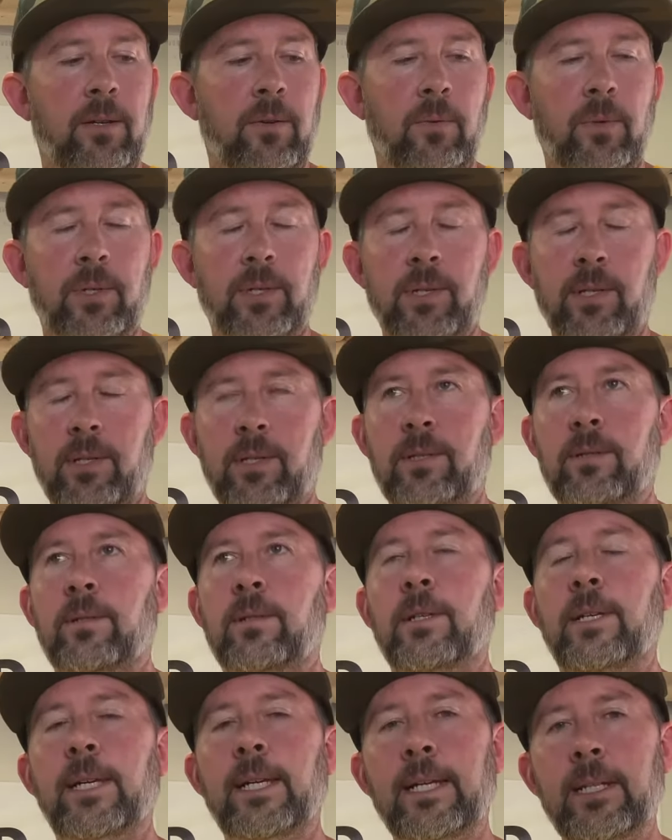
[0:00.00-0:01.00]
which is
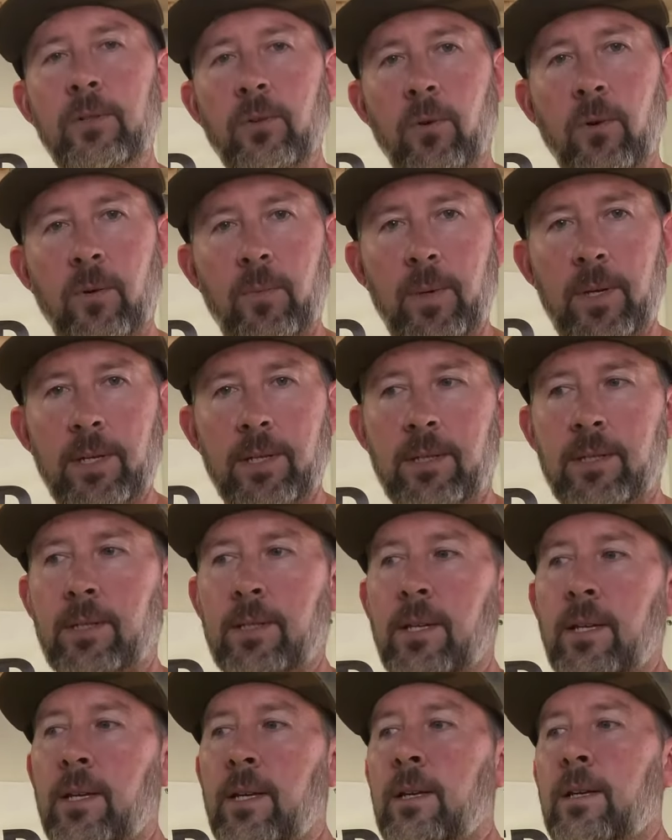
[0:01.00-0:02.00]
enormous.
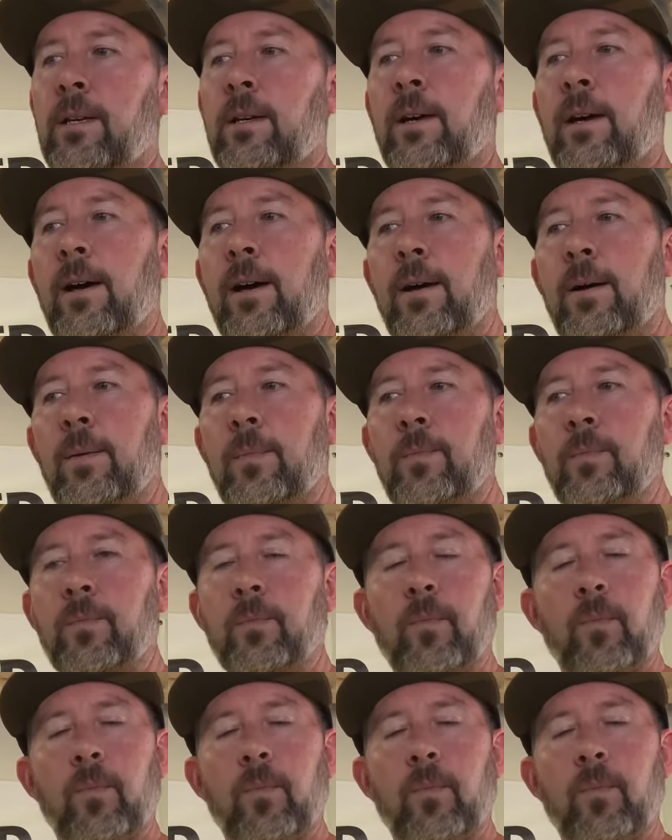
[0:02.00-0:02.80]
Um,